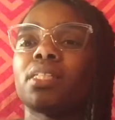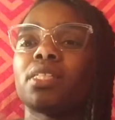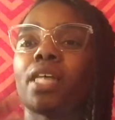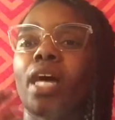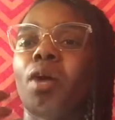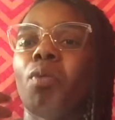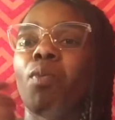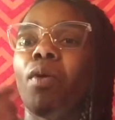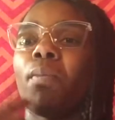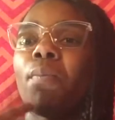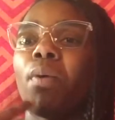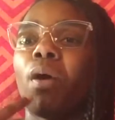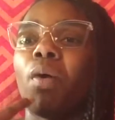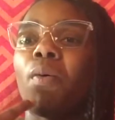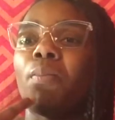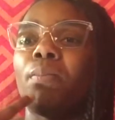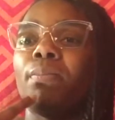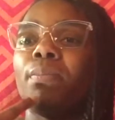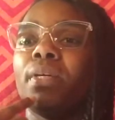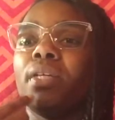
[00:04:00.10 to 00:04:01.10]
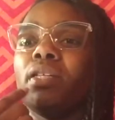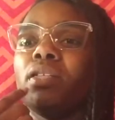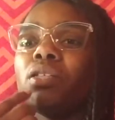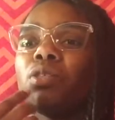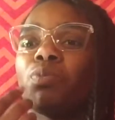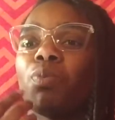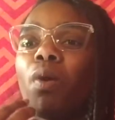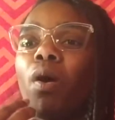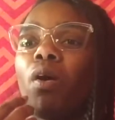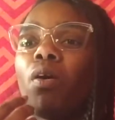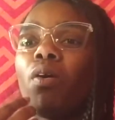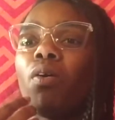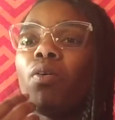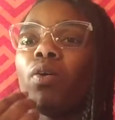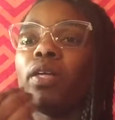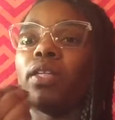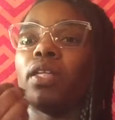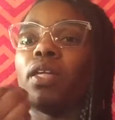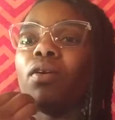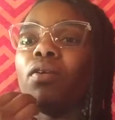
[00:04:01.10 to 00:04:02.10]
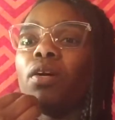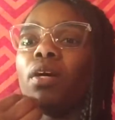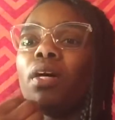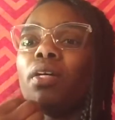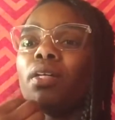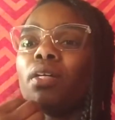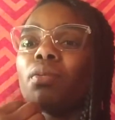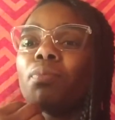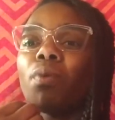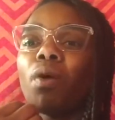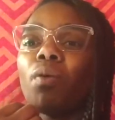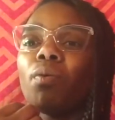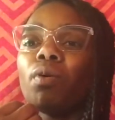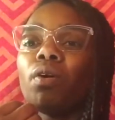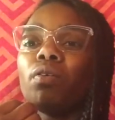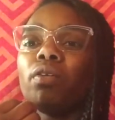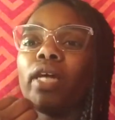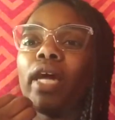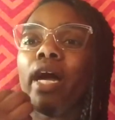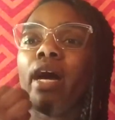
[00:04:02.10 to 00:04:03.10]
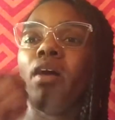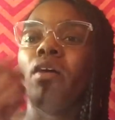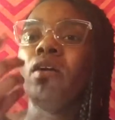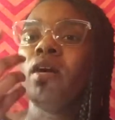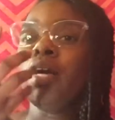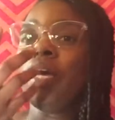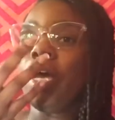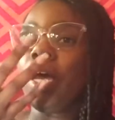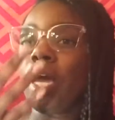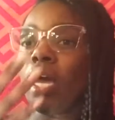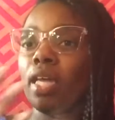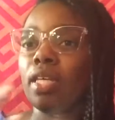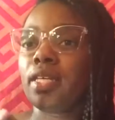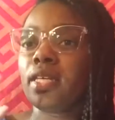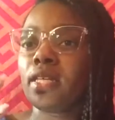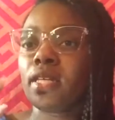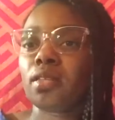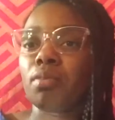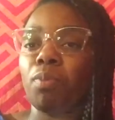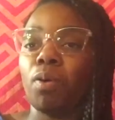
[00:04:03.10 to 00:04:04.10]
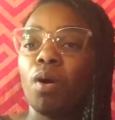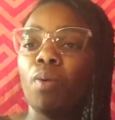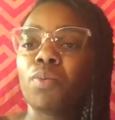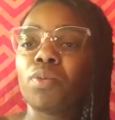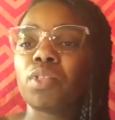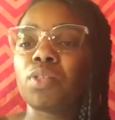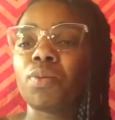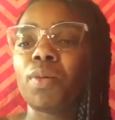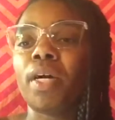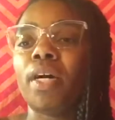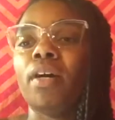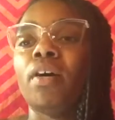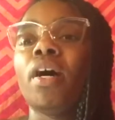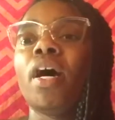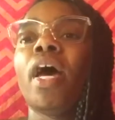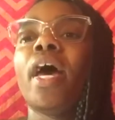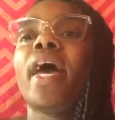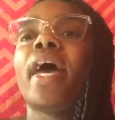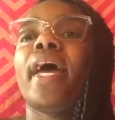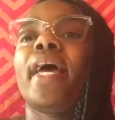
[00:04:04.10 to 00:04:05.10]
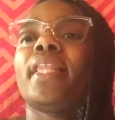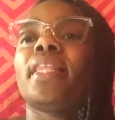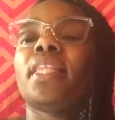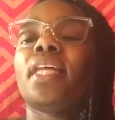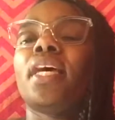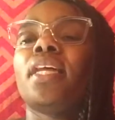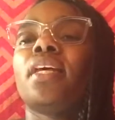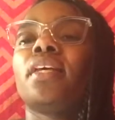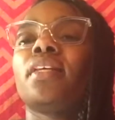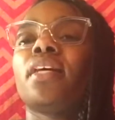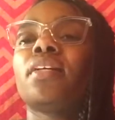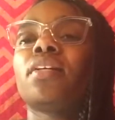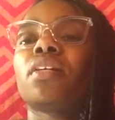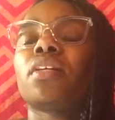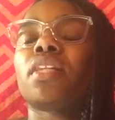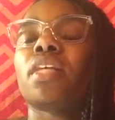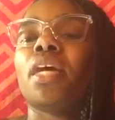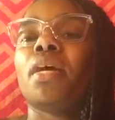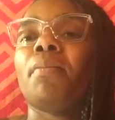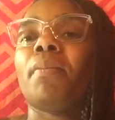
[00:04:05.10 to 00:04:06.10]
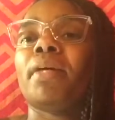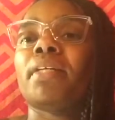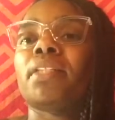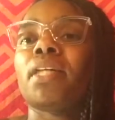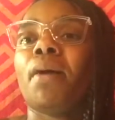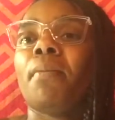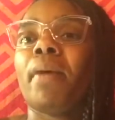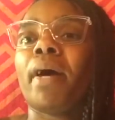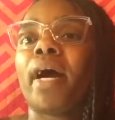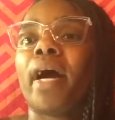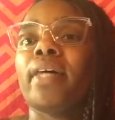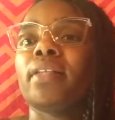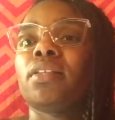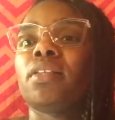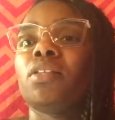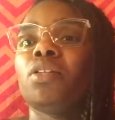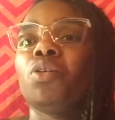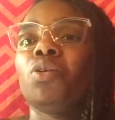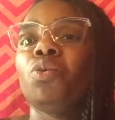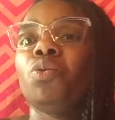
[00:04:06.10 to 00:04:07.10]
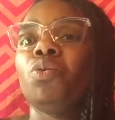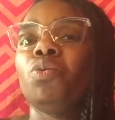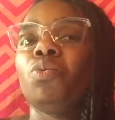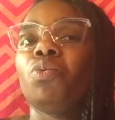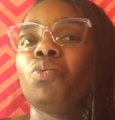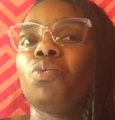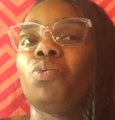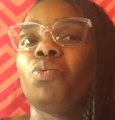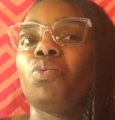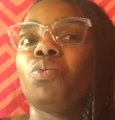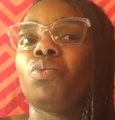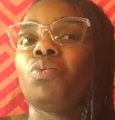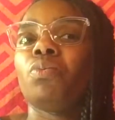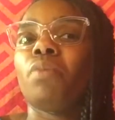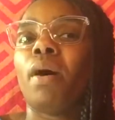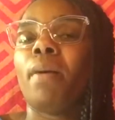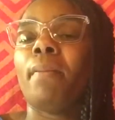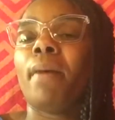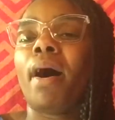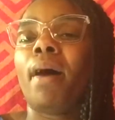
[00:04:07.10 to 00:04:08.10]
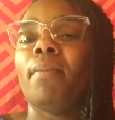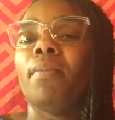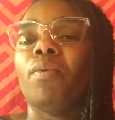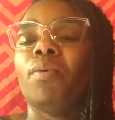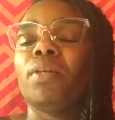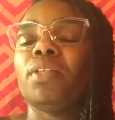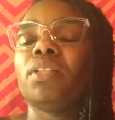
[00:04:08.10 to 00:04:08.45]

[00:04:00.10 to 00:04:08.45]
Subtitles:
like one part would be swole, and then another part would go down, and then another part would swell. And then another thing, by the time I got to my mom, and